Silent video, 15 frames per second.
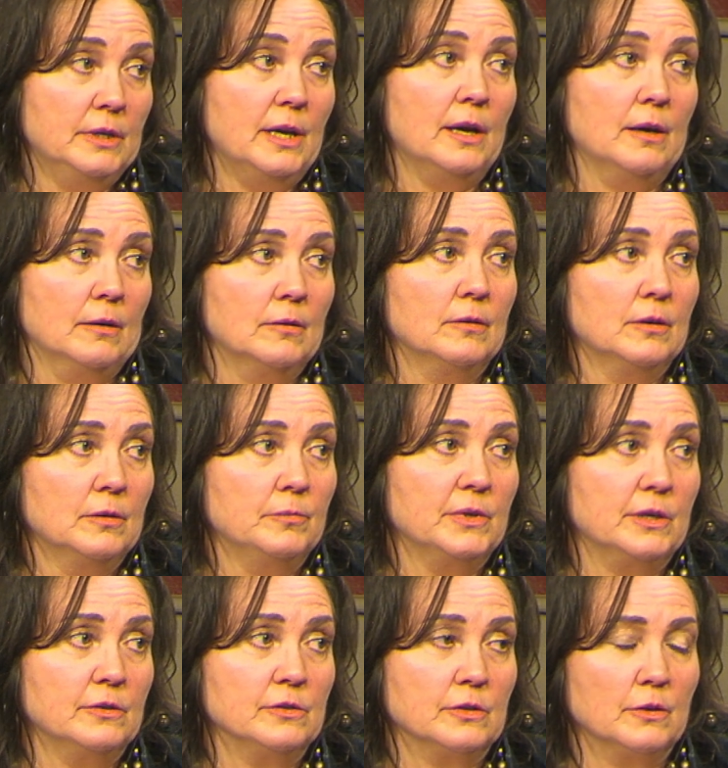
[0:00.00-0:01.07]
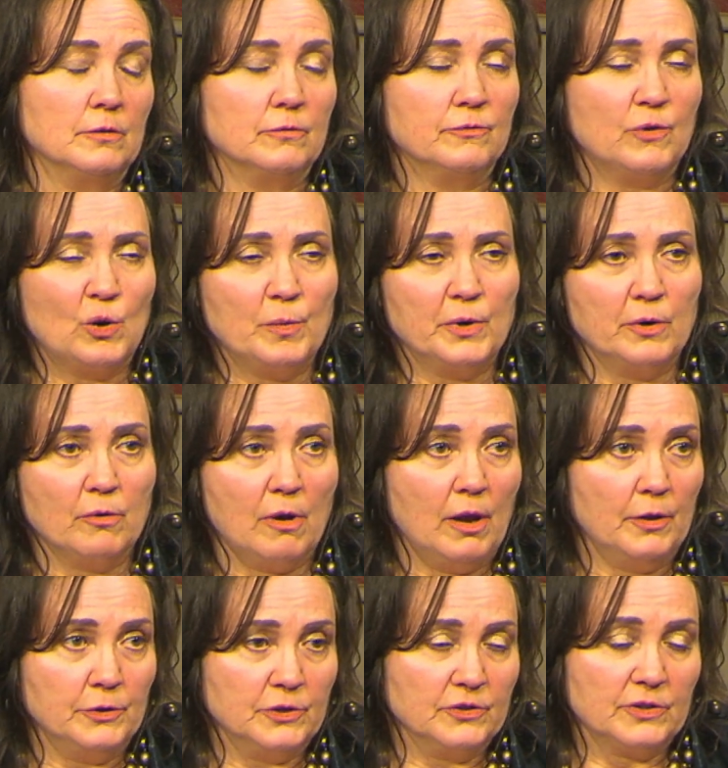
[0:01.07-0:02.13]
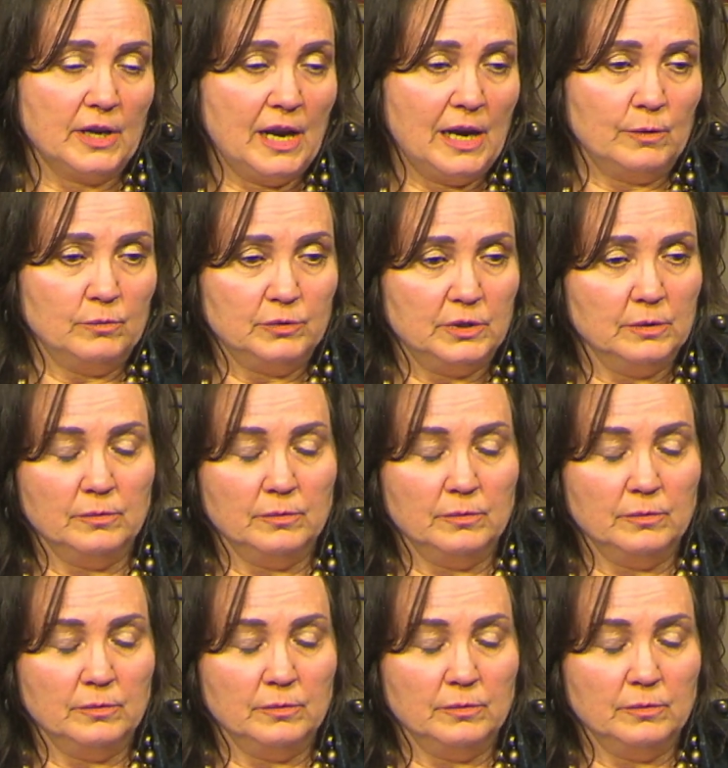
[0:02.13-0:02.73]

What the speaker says: Yeah, because the former neurologist I had,